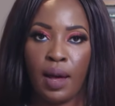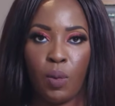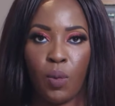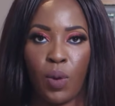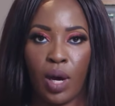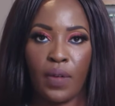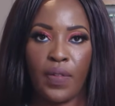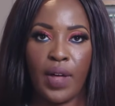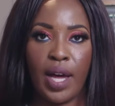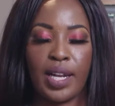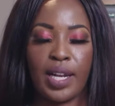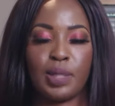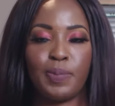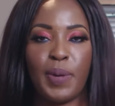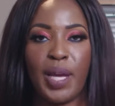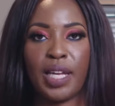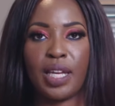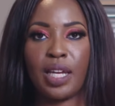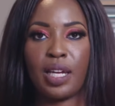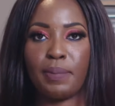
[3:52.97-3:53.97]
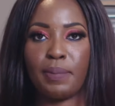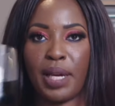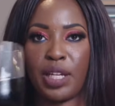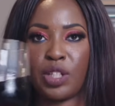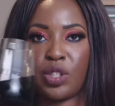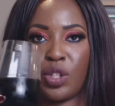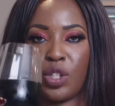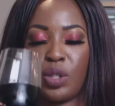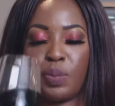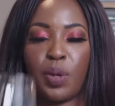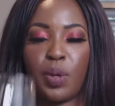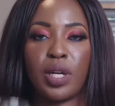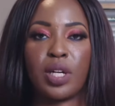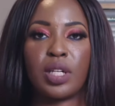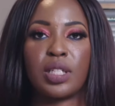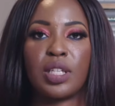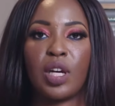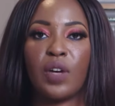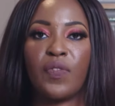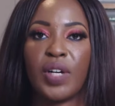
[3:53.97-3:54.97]
While that is baking, make sure you pour
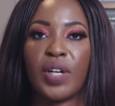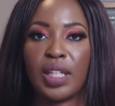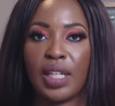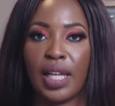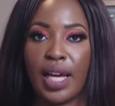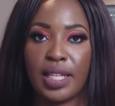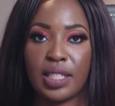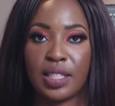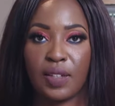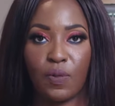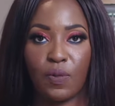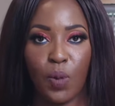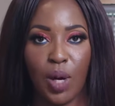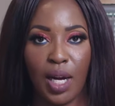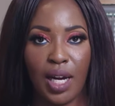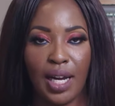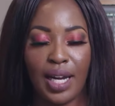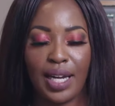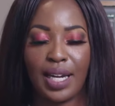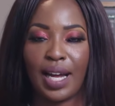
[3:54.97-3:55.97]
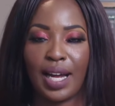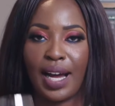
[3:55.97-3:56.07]
yourself a glass of wine.